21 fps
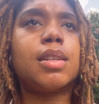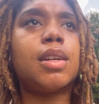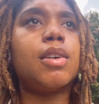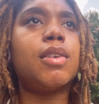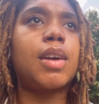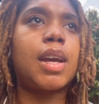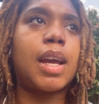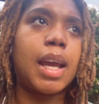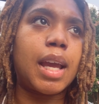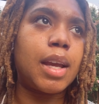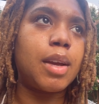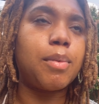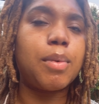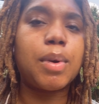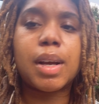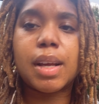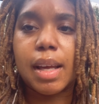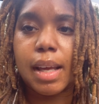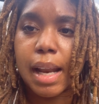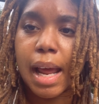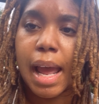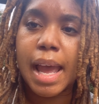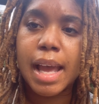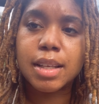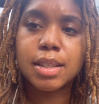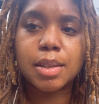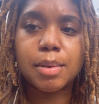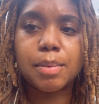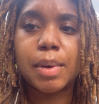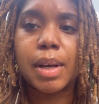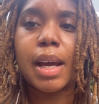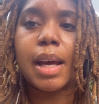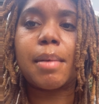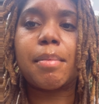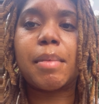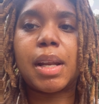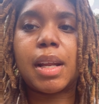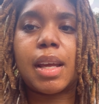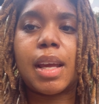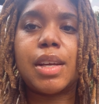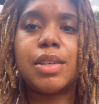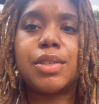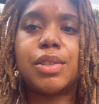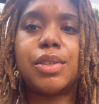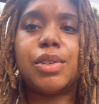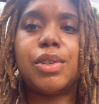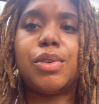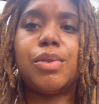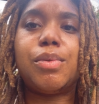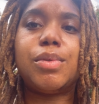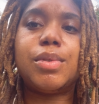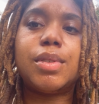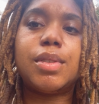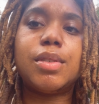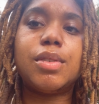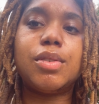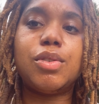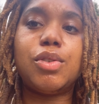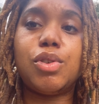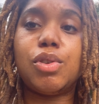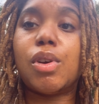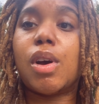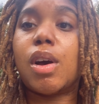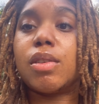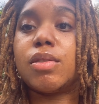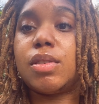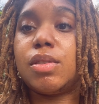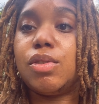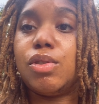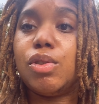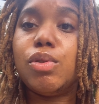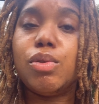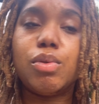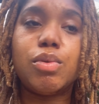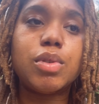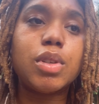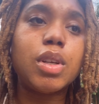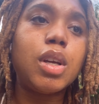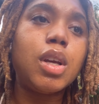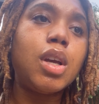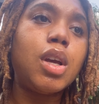Okay, and I asked them, what kind of medication do y'all use?